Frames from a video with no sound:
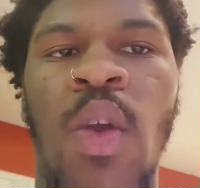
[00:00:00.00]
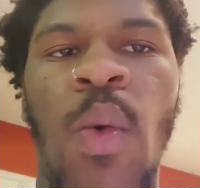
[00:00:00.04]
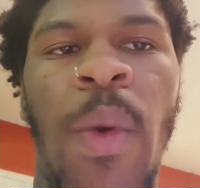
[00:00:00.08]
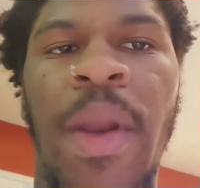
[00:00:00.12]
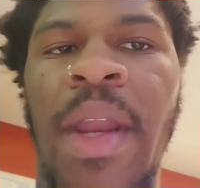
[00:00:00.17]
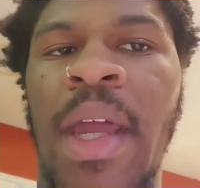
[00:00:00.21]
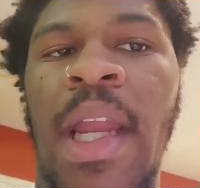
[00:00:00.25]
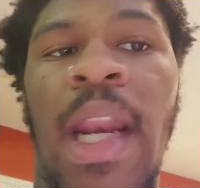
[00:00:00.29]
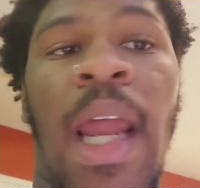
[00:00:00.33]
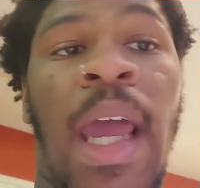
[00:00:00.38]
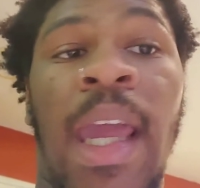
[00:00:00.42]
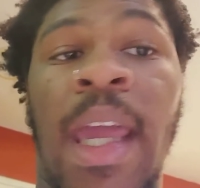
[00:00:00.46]
You
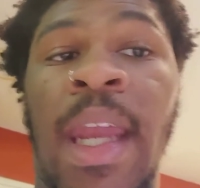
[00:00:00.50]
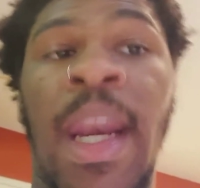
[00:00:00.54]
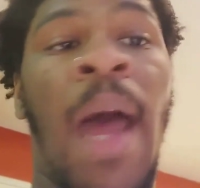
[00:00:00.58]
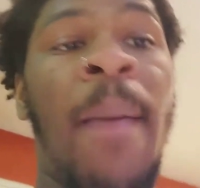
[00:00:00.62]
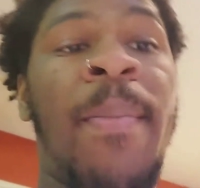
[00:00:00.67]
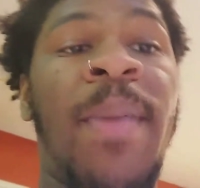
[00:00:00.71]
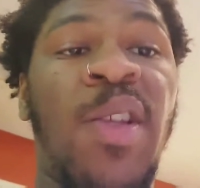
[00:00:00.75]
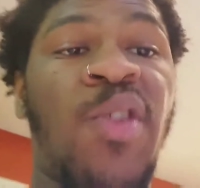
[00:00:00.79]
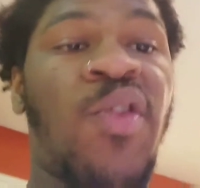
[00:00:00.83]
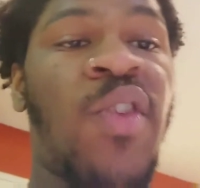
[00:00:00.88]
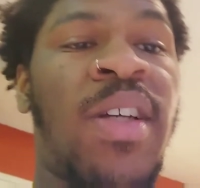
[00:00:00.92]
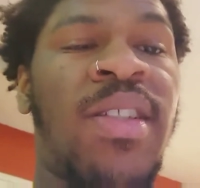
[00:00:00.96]
a nigga that
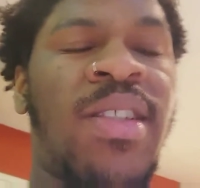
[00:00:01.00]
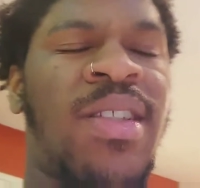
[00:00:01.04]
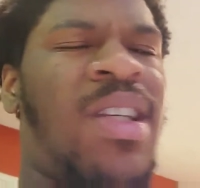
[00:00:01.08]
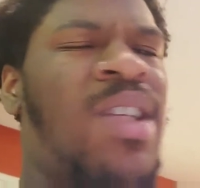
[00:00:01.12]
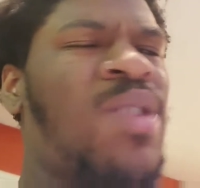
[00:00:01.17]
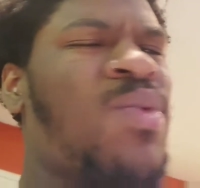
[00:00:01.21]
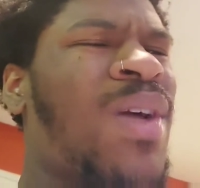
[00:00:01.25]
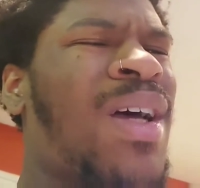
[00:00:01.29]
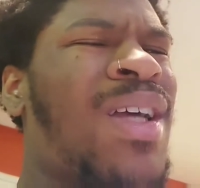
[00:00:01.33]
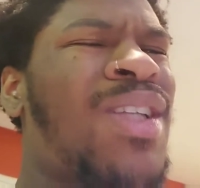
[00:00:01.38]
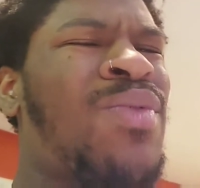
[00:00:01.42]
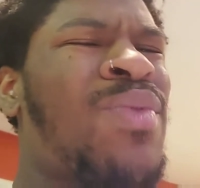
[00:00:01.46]
cannot be
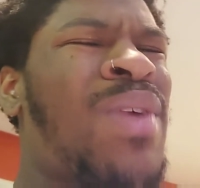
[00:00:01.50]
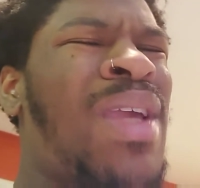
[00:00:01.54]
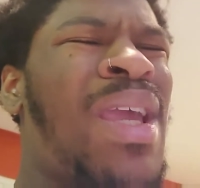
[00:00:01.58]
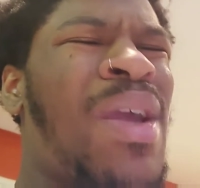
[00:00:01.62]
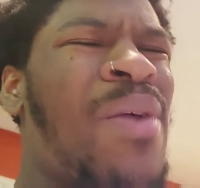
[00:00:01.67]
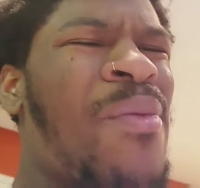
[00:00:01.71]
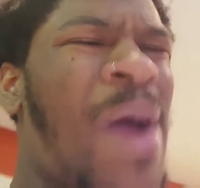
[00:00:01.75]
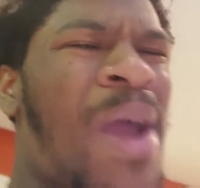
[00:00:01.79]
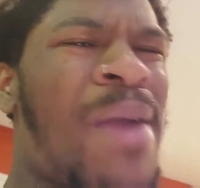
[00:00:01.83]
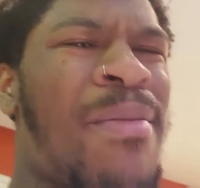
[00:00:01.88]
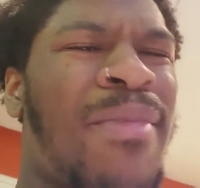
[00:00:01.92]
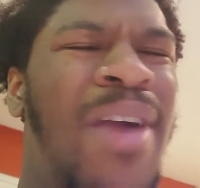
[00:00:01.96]
trusted. Cause why are you
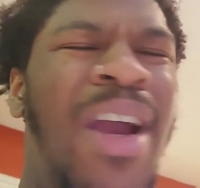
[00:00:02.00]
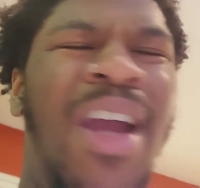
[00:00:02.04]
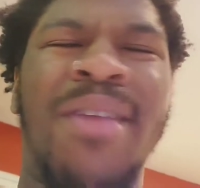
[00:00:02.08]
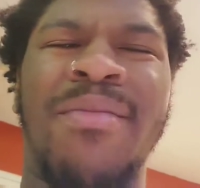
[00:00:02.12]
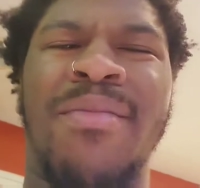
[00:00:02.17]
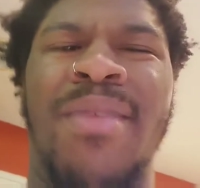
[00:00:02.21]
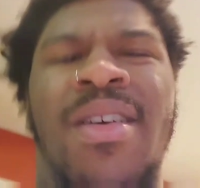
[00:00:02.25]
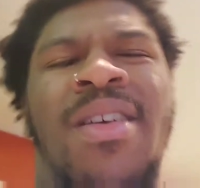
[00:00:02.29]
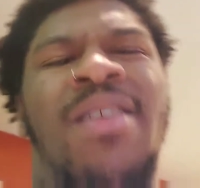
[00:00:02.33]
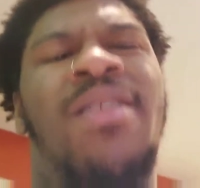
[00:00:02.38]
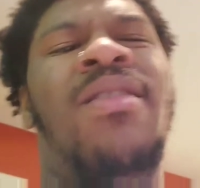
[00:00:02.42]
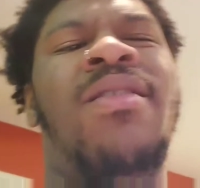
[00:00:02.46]
eating white
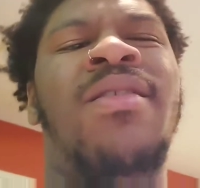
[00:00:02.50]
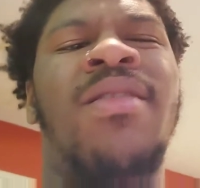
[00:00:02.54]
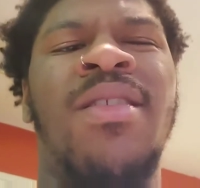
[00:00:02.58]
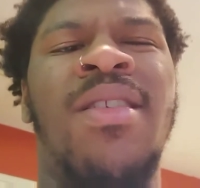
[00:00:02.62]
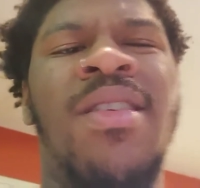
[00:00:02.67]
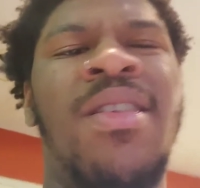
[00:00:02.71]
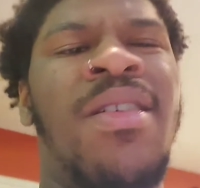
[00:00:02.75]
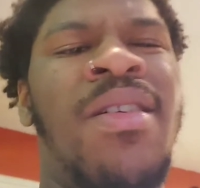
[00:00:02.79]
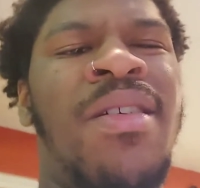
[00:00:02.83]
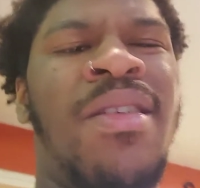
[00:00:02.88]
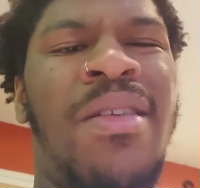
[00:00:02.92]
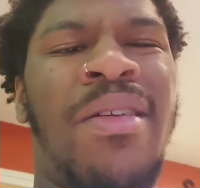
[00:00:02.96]
bread, bruh?
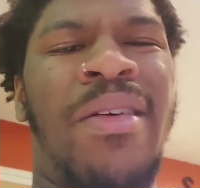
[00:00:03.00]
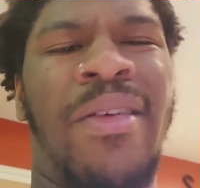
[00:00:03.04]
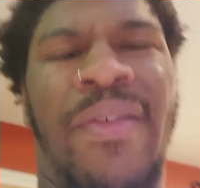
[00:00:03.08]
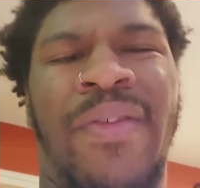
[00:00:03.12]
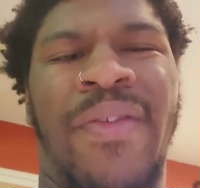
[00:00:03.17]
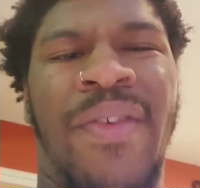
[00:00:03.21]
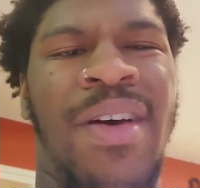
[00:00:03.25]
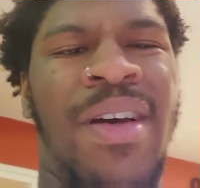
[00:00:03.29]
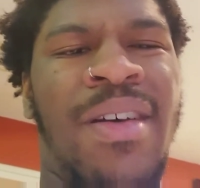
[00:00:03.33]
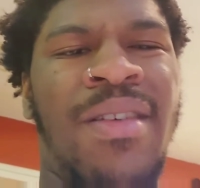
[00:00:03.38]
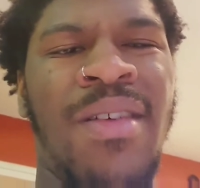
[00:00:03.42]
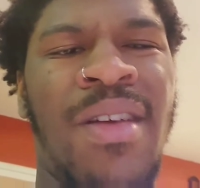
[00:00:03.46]
The
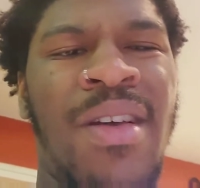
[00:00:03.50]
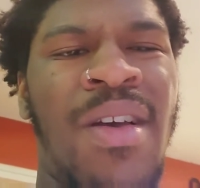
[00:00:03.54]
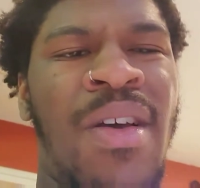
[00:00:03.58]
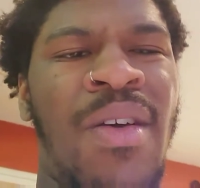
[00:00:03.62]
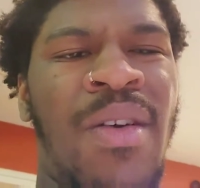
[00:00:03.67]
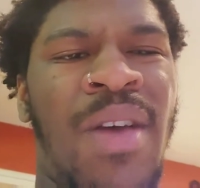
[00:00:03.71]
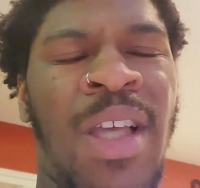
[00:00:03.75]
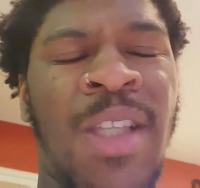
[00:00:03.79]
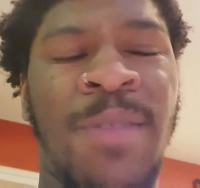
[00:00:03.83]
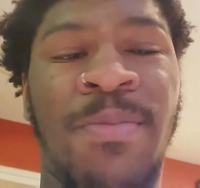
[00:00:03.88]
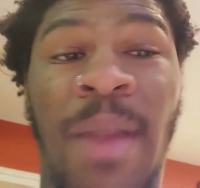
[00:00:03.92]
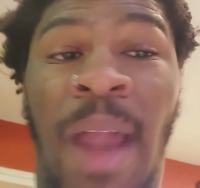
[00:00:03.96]
fuck?
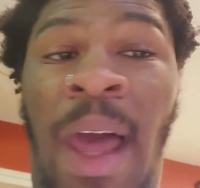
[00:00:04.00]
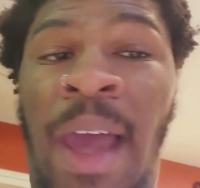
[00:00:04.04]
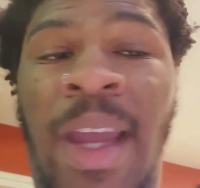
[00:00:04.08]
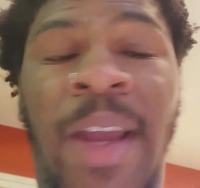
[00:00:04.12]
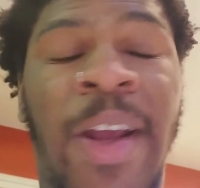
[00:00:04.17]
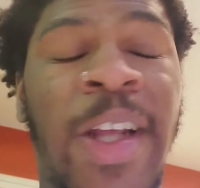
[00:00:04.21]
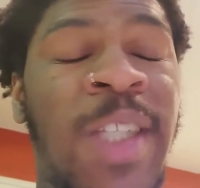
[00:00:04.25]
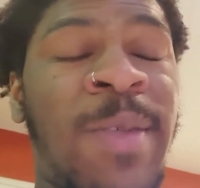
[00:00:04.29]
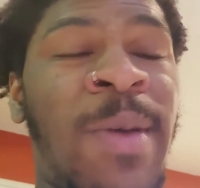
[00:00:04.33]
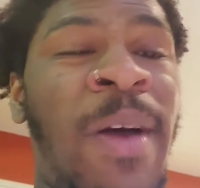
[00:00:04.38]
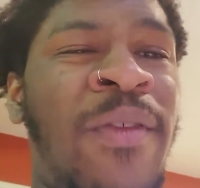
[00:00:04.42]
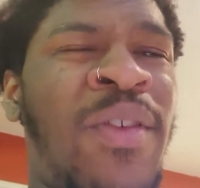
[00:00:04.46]
Is
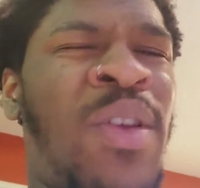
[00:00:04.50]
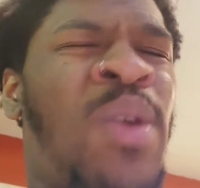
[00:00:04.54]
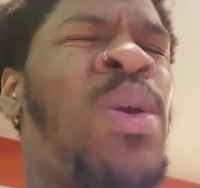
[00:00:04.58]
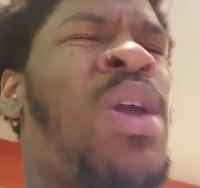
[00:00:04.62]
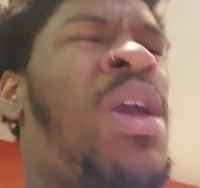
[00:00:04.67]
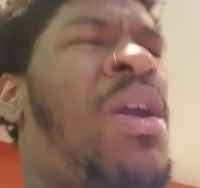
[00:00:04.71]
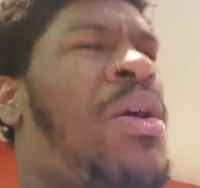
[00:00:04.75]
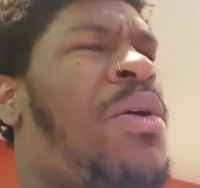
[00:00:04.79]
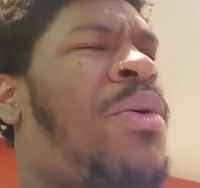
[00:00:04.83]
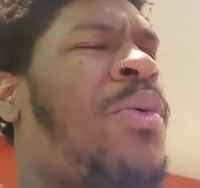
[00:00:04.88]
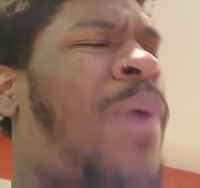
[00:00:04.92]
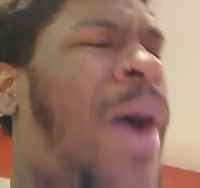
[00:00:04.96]
black Christian if you
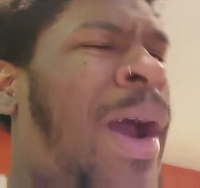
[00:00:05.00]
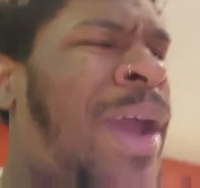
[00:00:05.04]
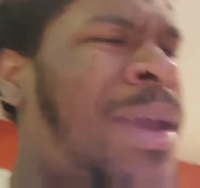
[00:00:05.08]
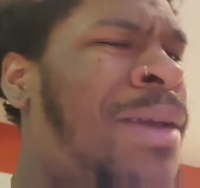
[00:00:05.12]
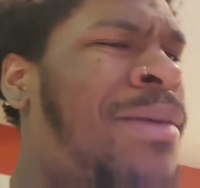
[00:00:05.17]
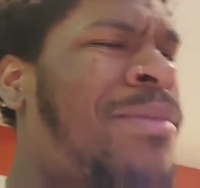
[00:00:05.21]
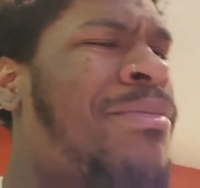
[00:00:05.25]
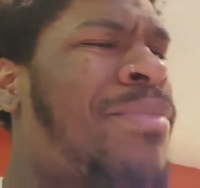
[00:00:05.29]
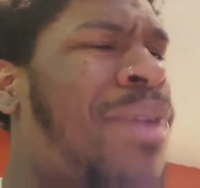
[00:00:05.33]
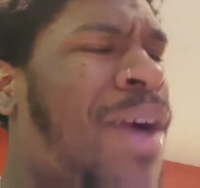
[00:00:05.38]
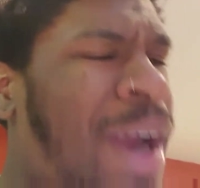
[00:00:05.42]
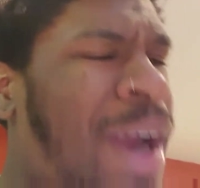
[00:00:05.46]
eating white